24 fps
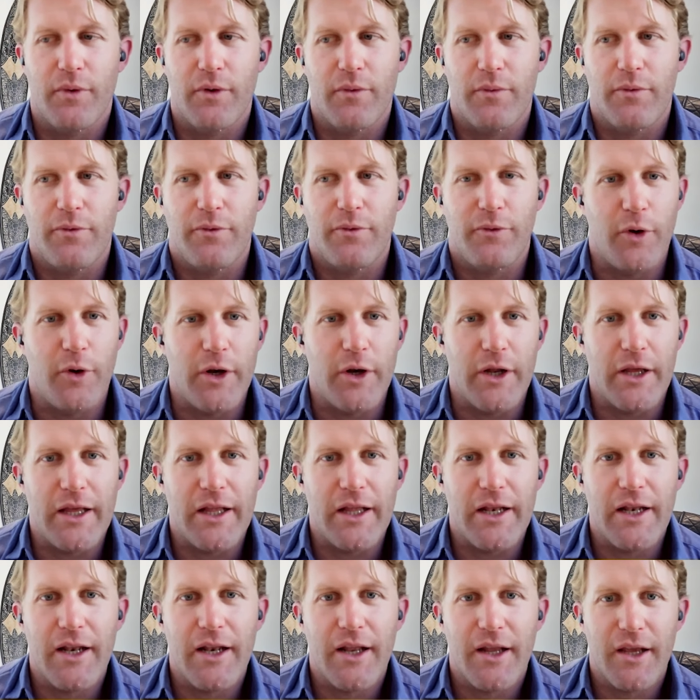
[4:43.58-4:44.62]
foot
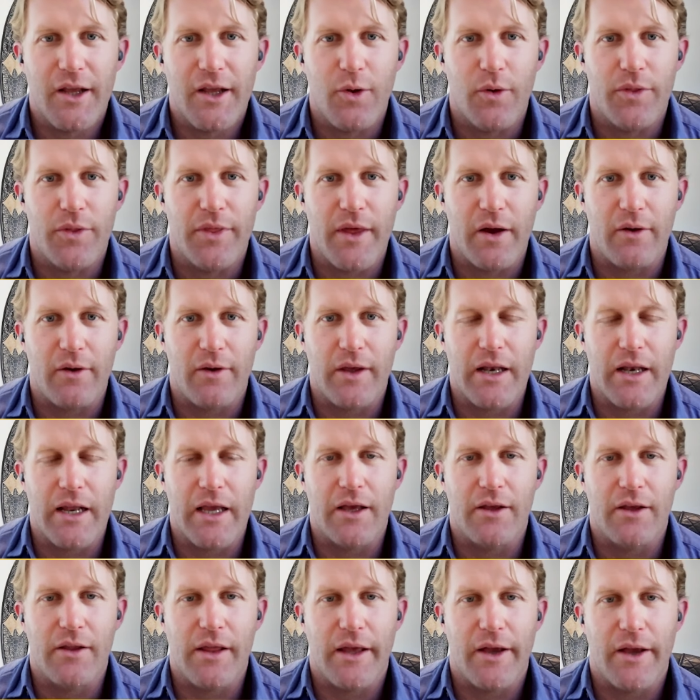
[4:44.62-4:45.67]
in, without
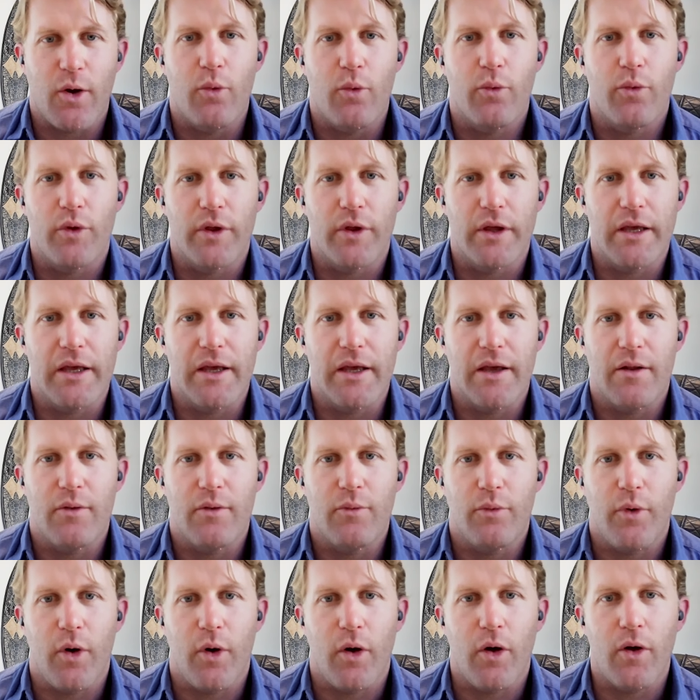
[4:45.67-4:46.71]
getting overly
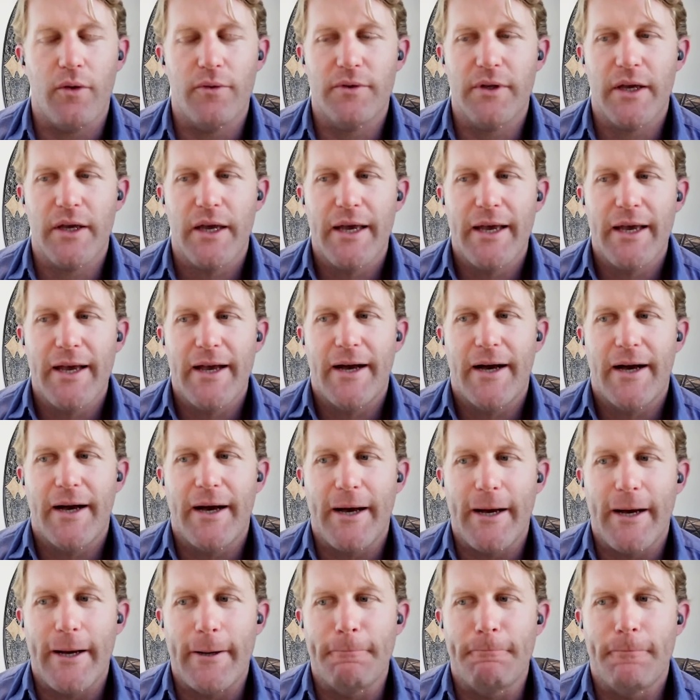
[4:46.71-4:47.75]
involved.
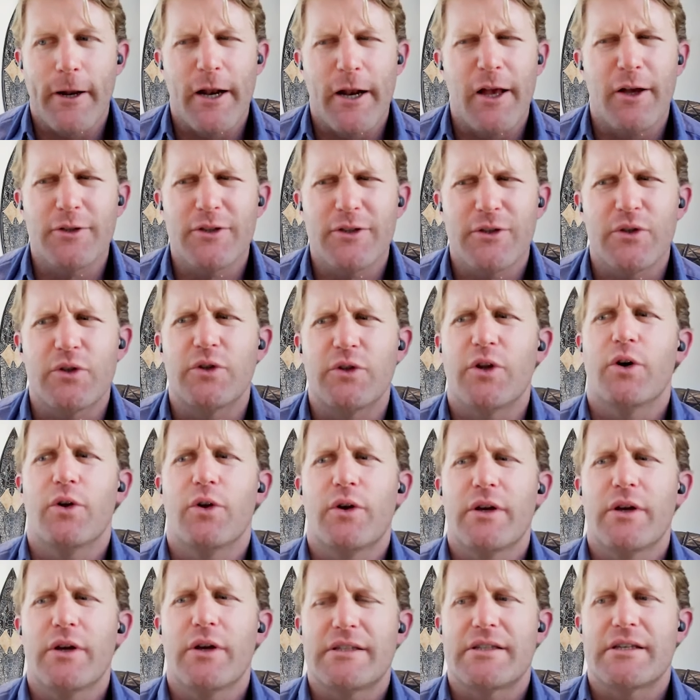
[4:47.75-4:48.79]
But I also
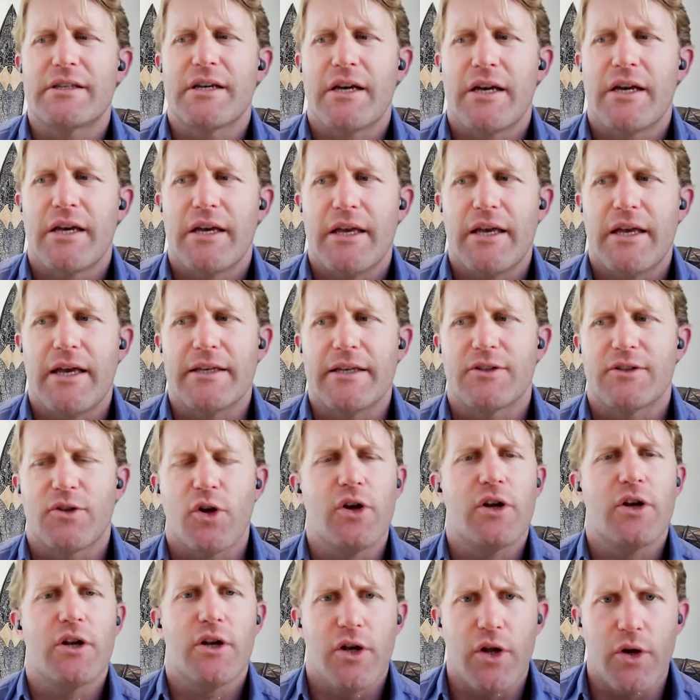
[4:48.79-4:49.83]

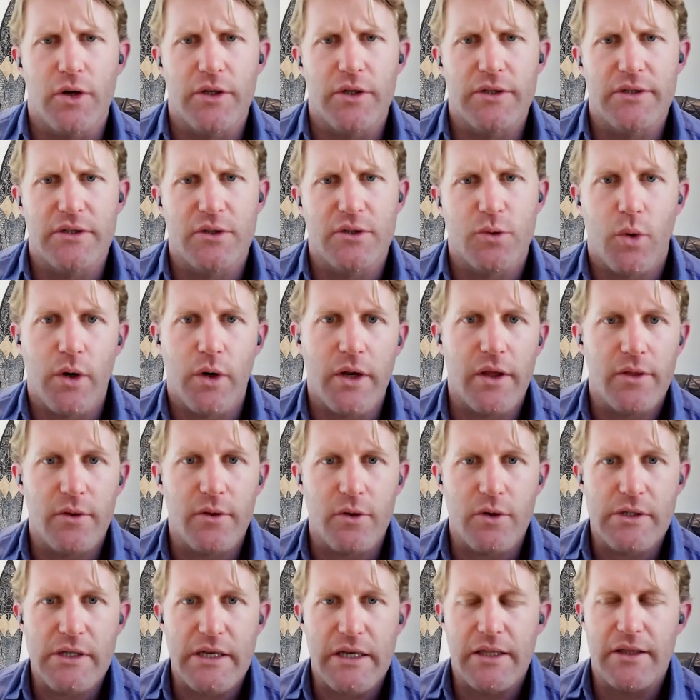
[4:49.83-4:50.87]
started to notice in
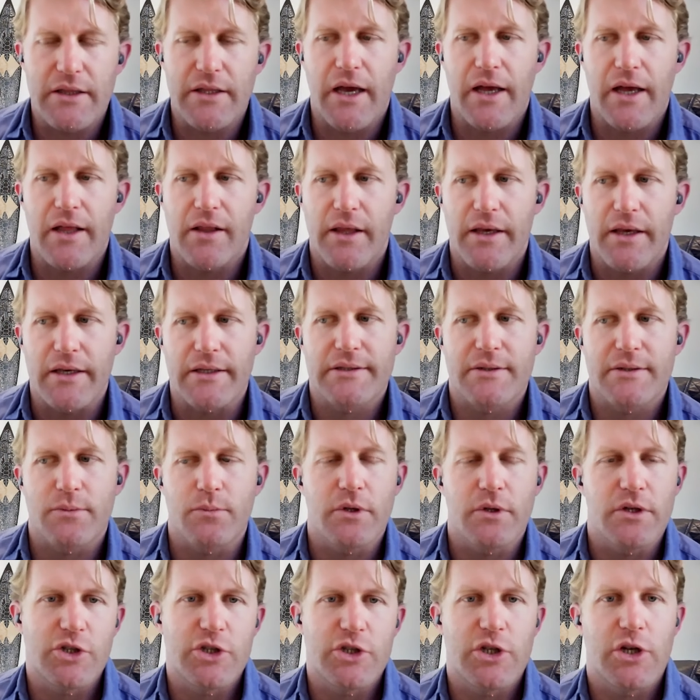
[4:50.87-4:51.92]
2013 that some
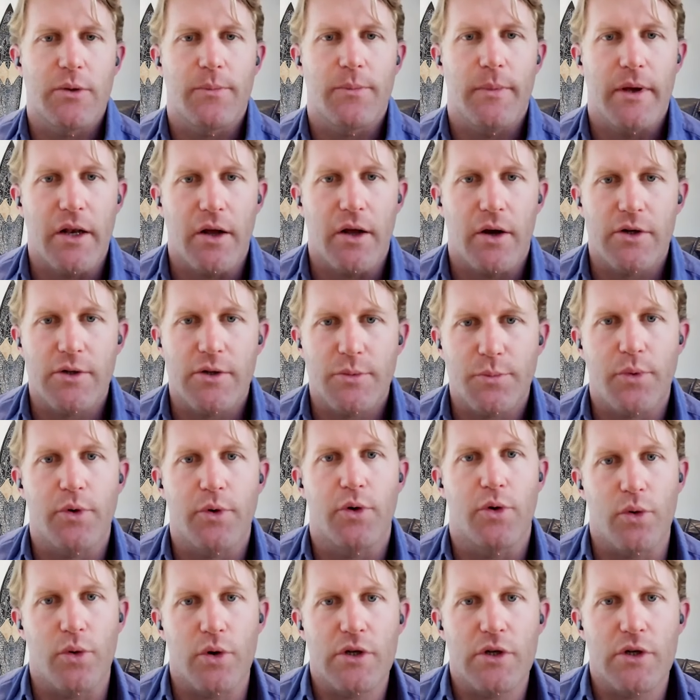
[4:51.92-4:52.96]
legitimate
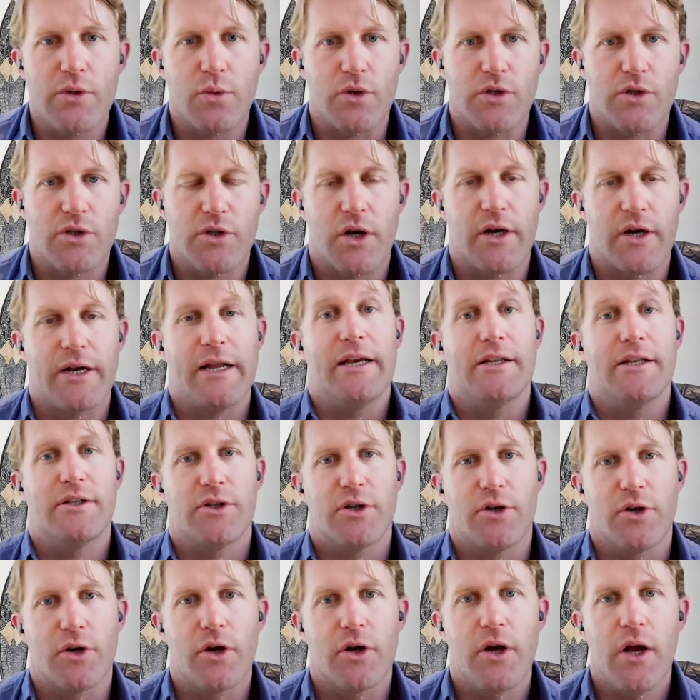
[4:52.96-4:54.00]
entrepreneurs were starting to
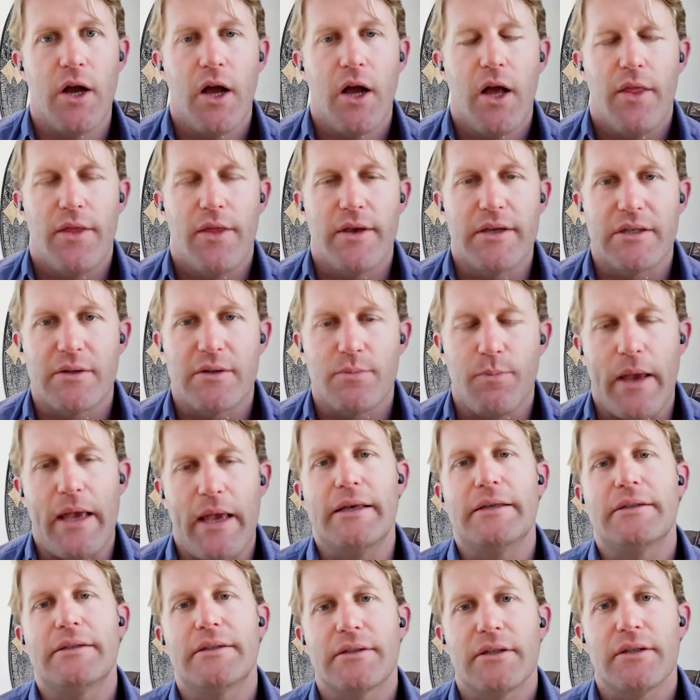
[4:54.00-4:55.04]
enter the
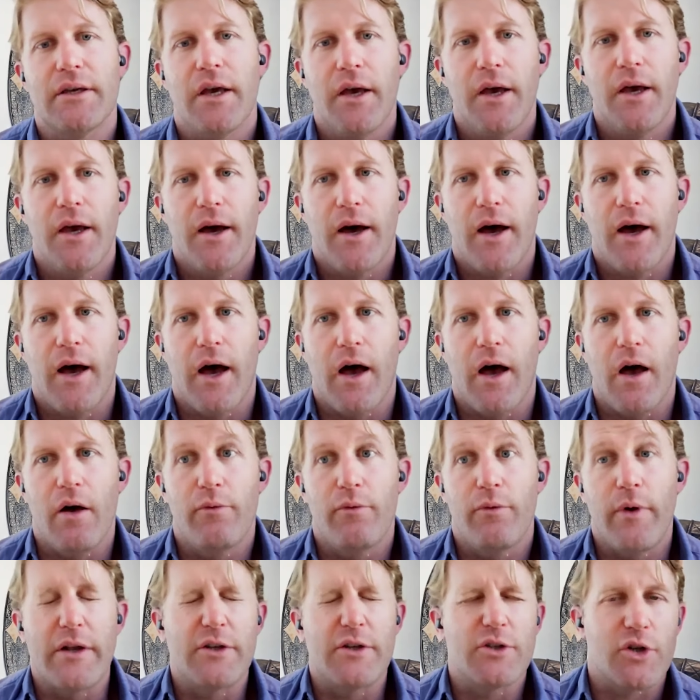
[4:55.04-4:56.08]
space.
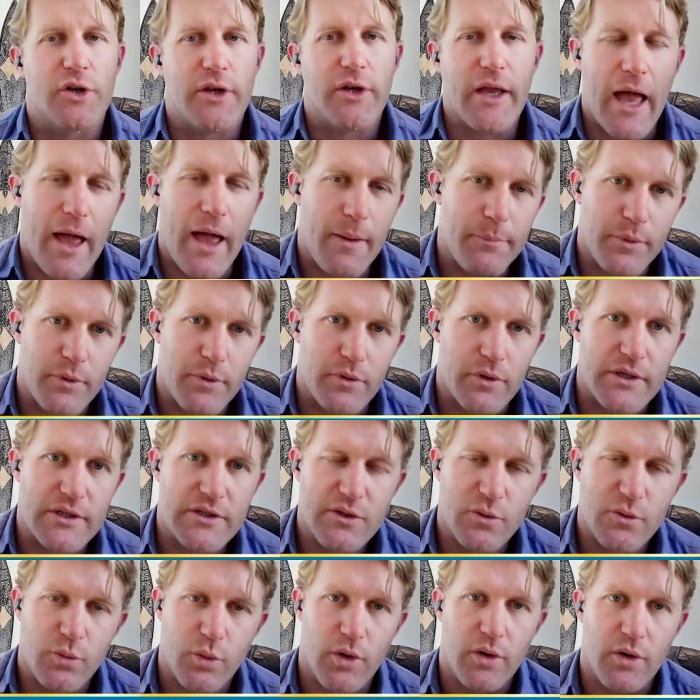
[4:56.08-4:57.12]
Venture
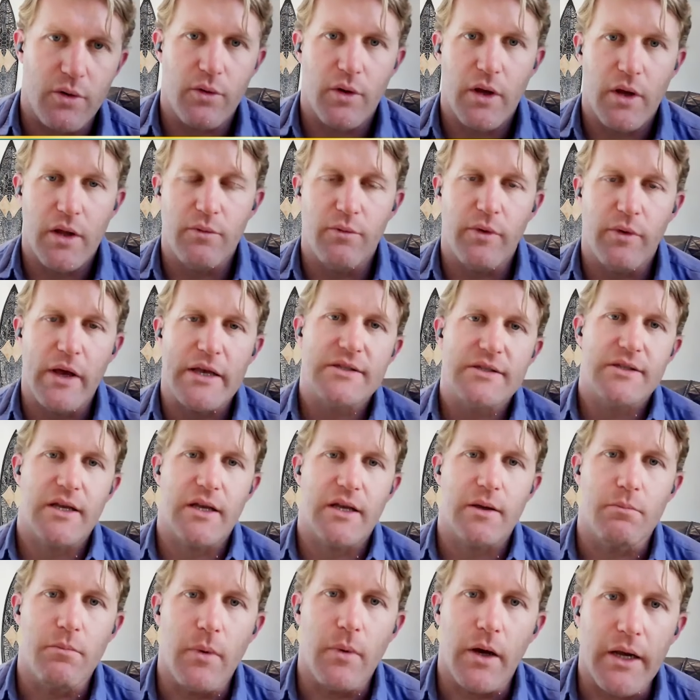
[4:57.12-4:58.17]
capitalists were
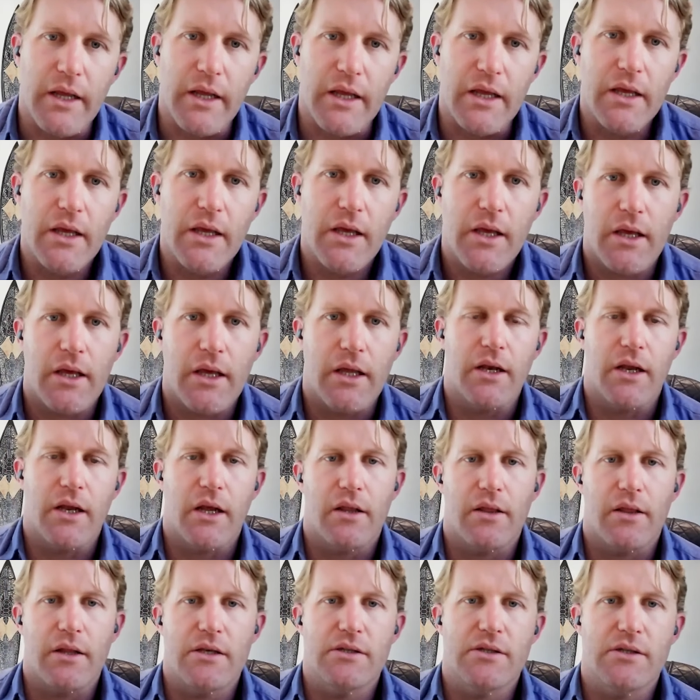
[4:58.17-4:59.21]
investing money
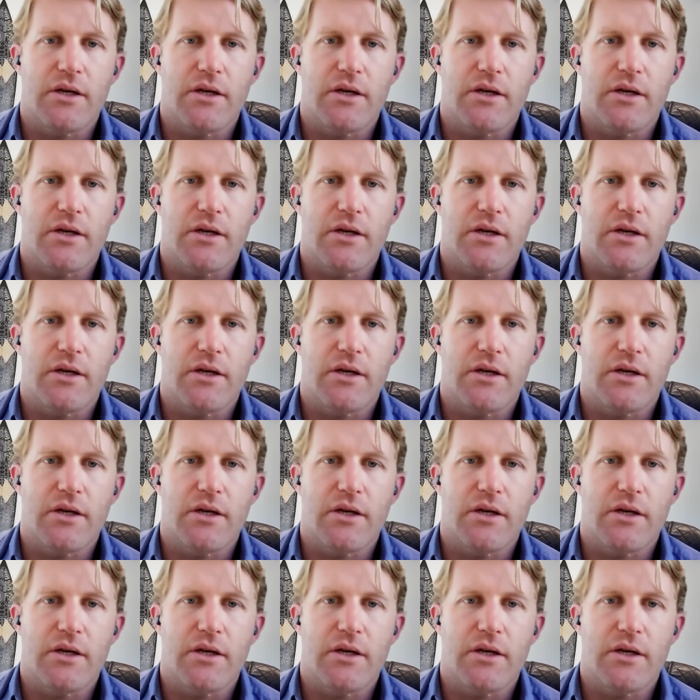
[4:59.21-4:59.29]
in these